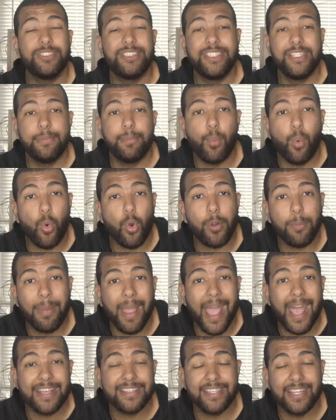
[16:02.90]
we'll see more
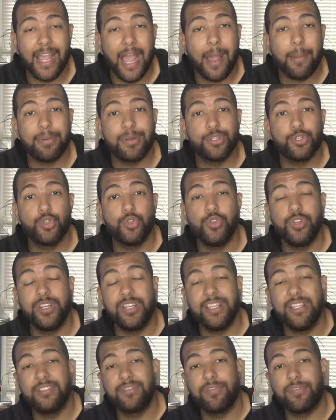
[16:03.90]
passing
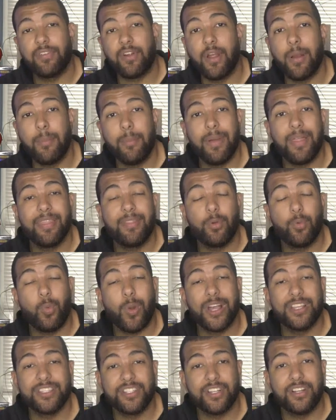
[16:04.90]
opportunities from the
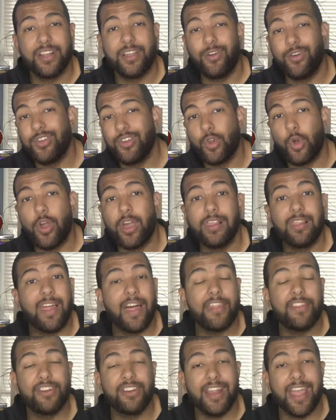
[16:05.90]
Western Illinois
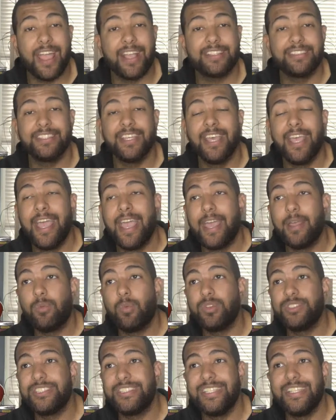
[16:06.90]
Leathernecks,
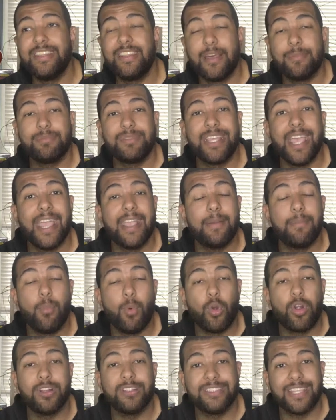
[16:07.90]
and we'll see them take
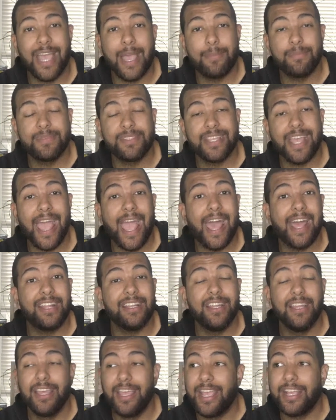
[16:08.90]
more attempts
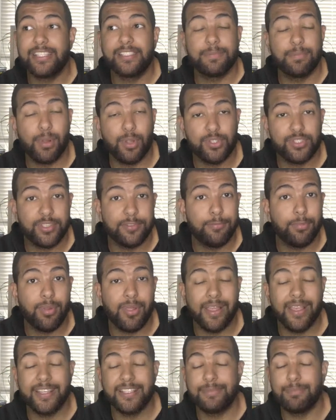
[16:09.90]
at explosive
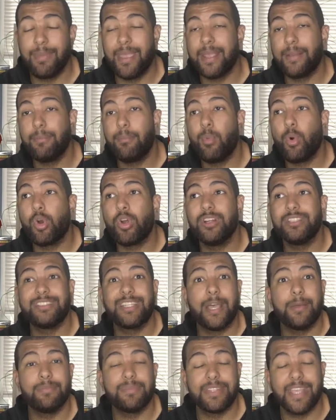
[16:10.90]
plays, make more
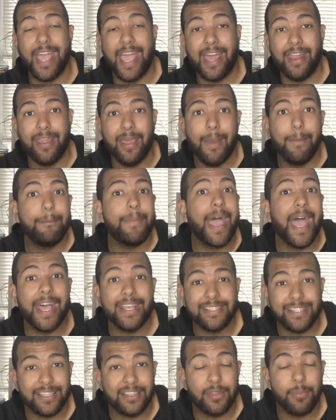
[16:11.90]
attempts at
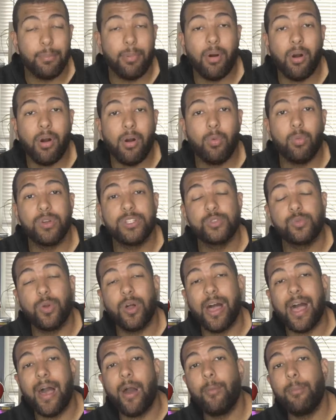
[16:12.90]
passing the ball, which
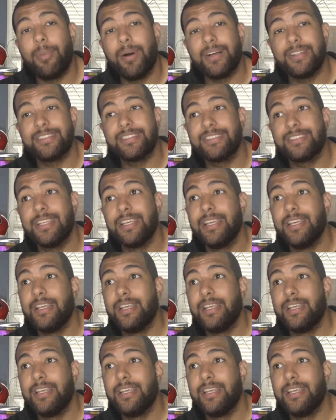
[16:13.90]
will help us